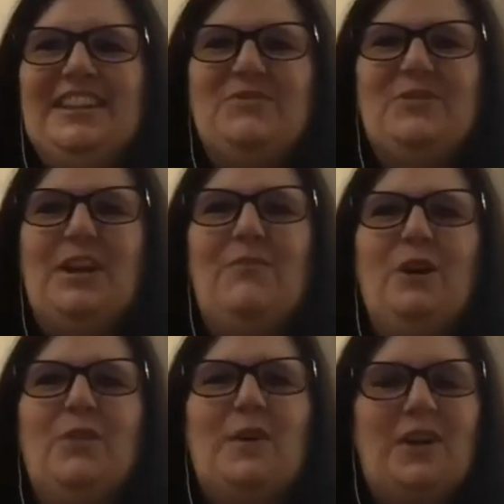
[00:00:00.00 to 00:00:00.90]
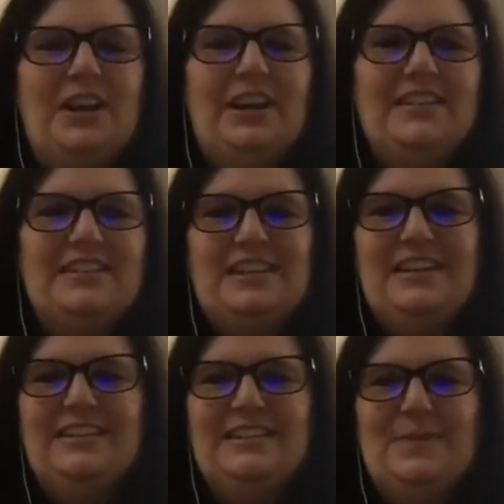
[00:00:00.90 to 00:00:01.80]
where network marketing is
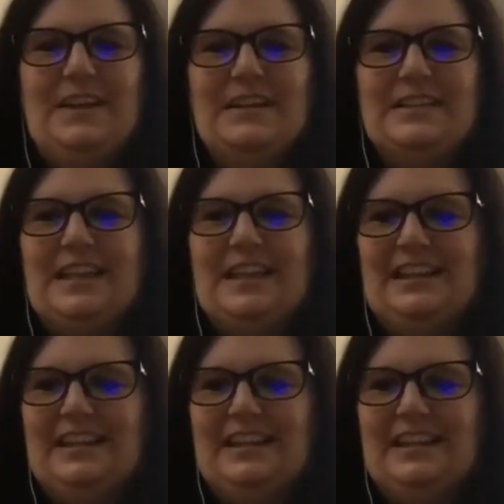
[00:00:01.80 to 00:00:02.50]
good, is because then,